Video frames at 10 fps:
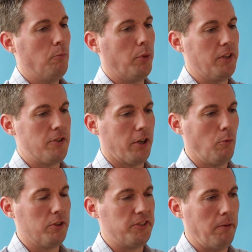but took
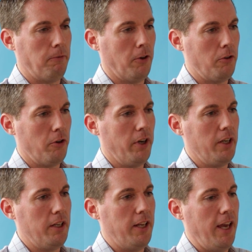it one step further
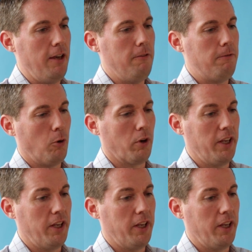and give